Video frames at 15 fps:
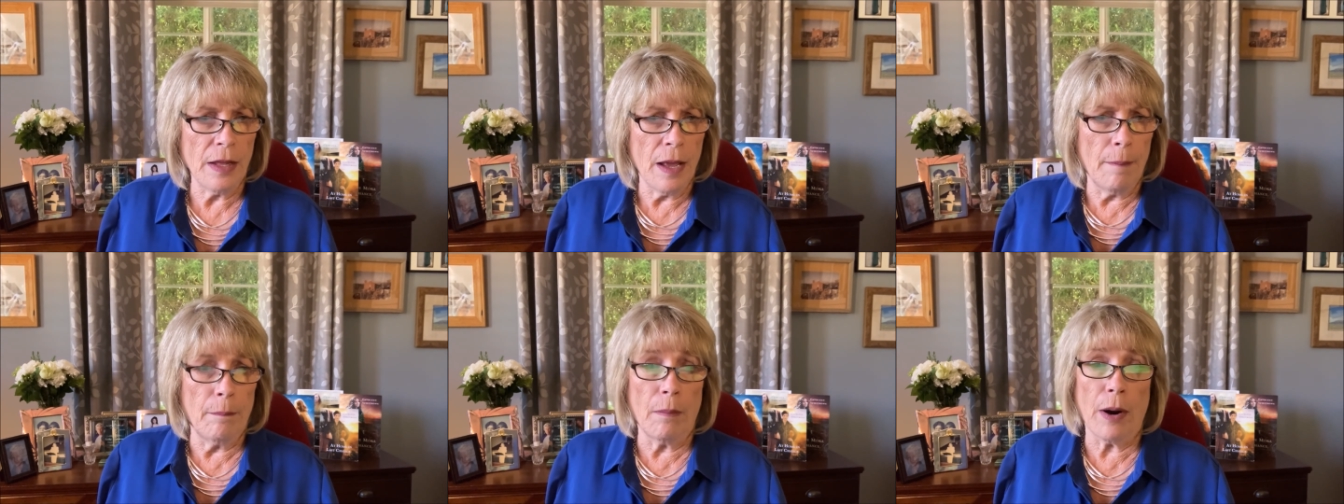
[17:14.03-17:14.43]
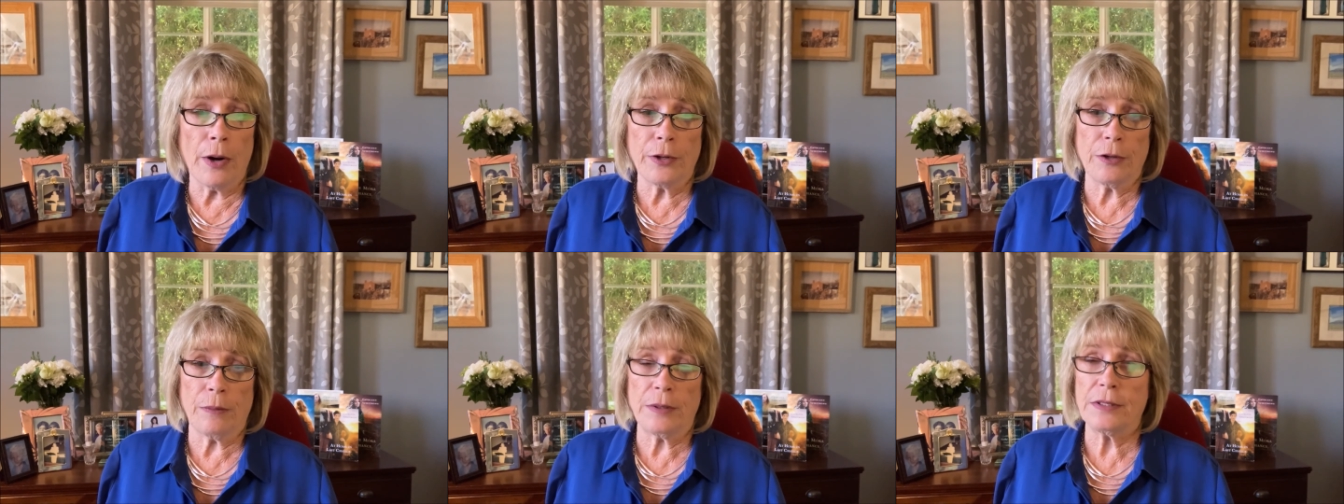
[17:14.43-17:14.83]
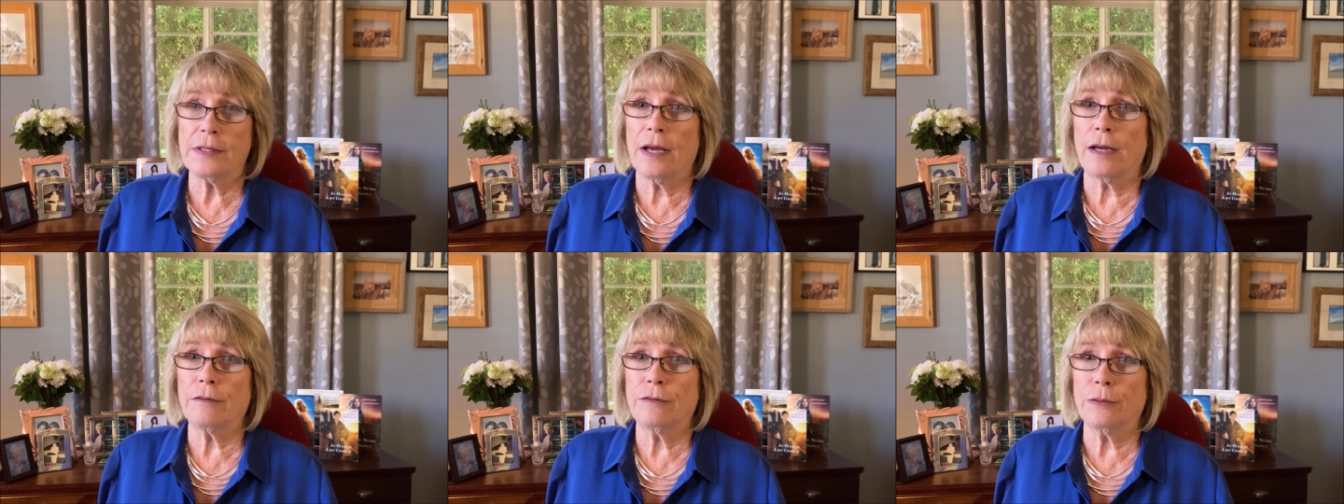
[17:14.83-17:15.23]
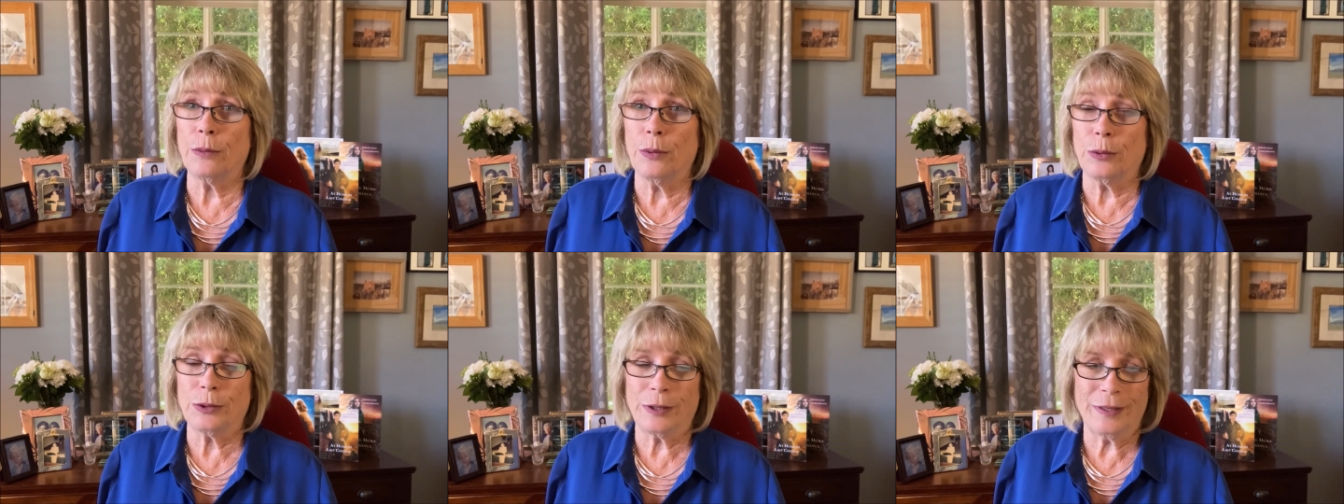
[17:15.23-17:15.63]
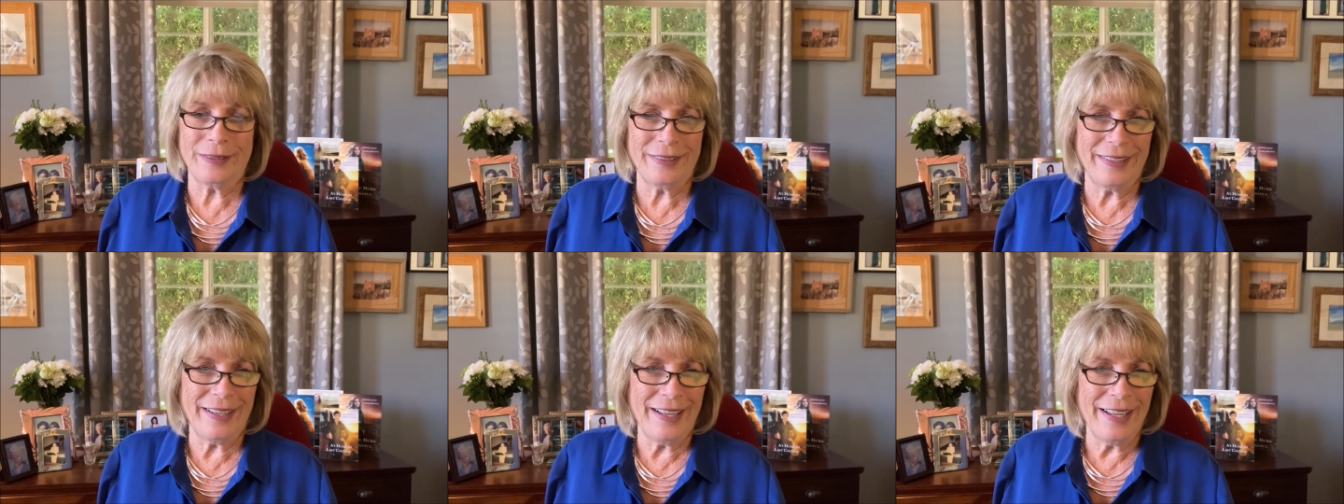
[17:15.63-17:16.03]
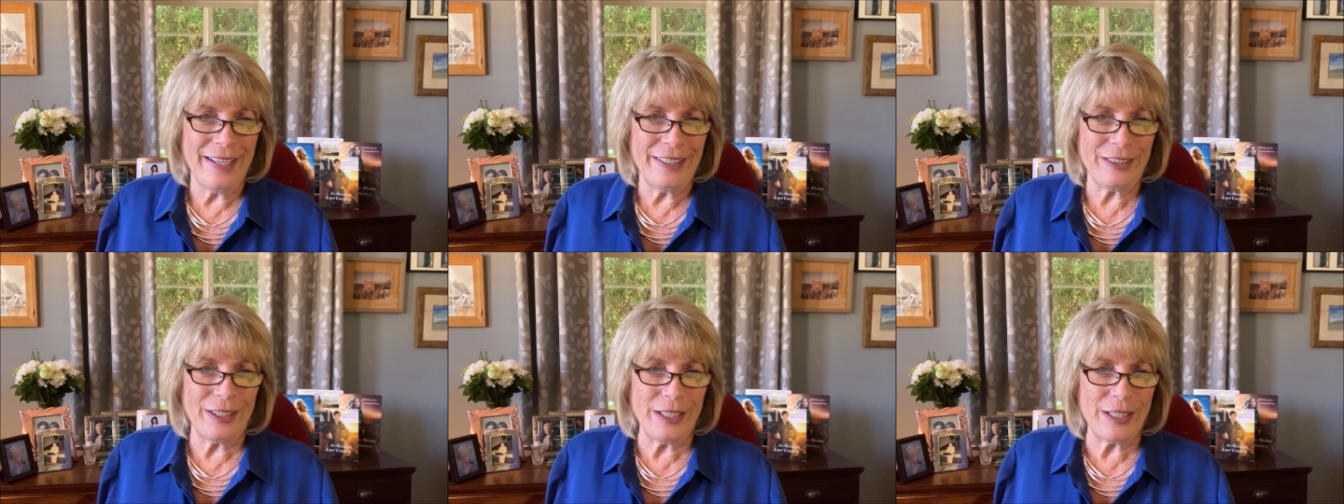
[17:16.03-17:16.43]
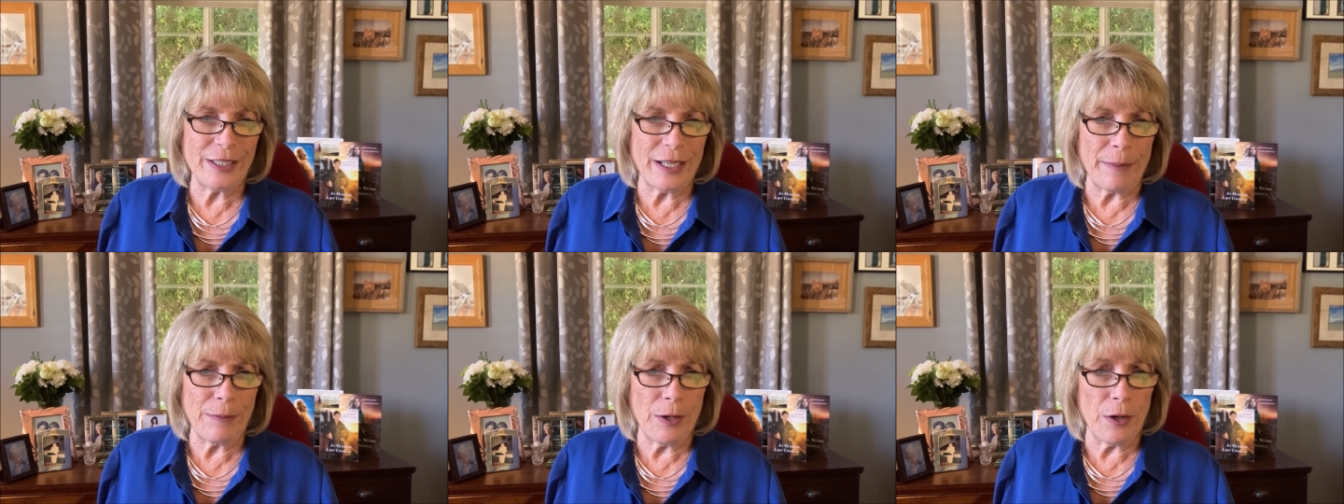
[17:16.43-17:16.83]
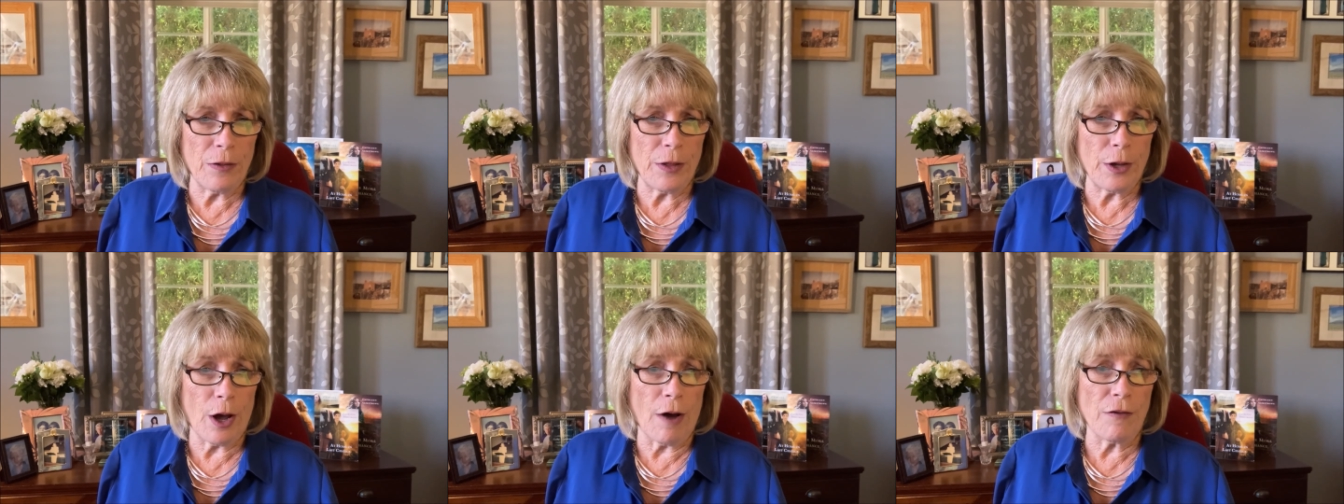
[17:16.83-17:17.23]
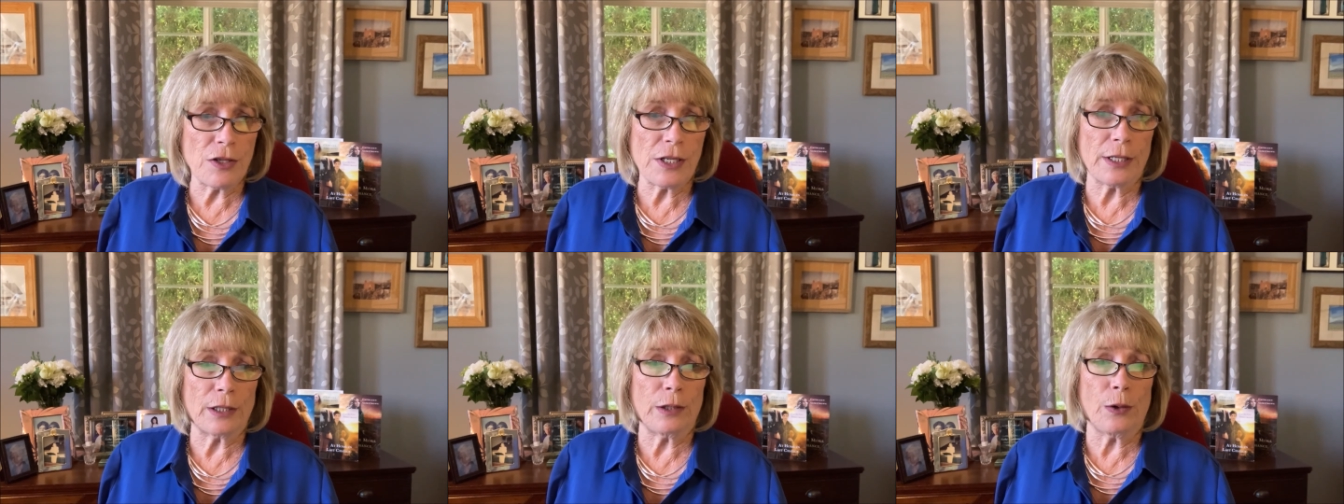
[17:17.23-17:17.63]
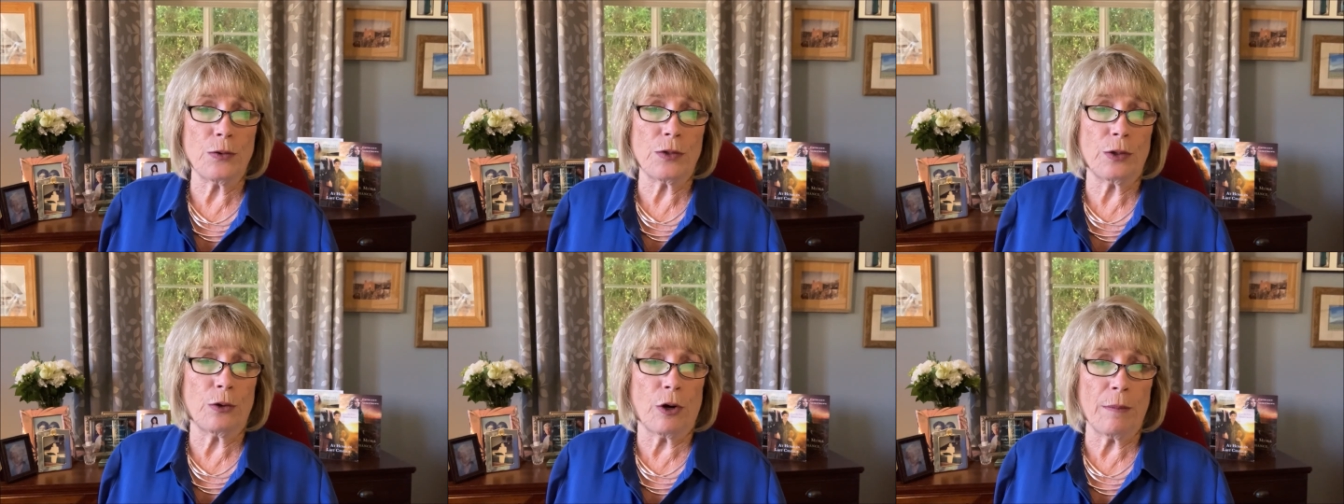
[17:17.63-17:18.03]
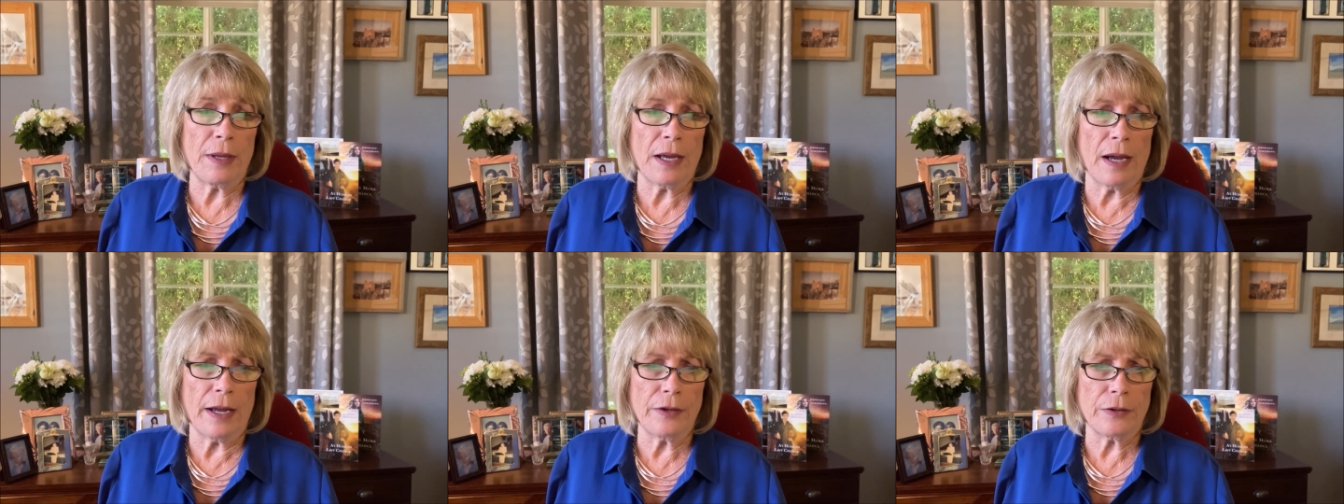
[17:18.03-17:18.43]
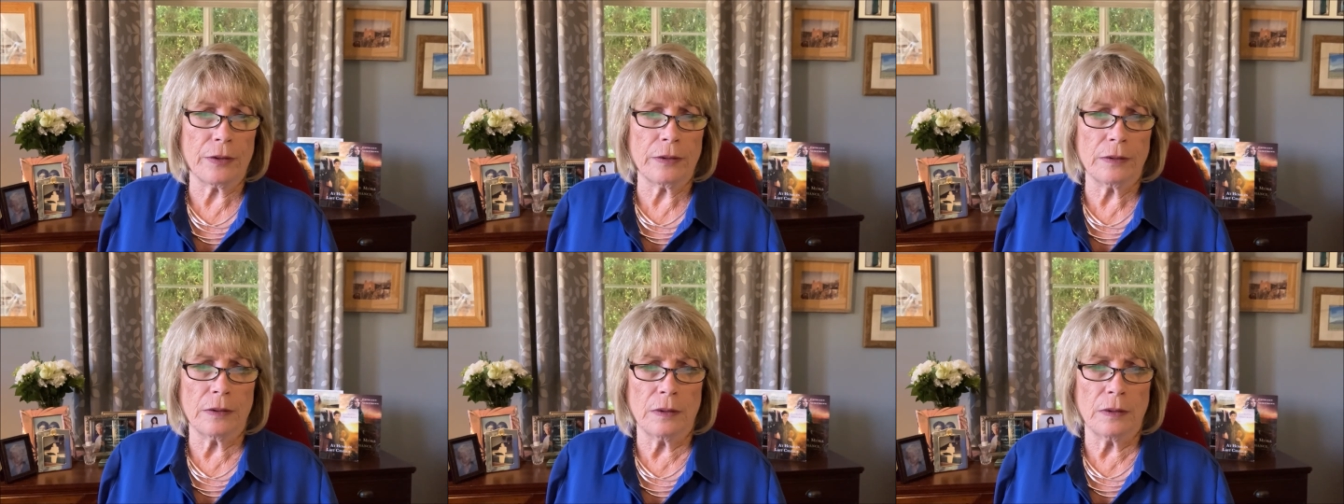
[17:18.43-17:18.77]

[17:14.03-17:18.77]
Marta was not fooled. She stepped into the office and closed the door behind her.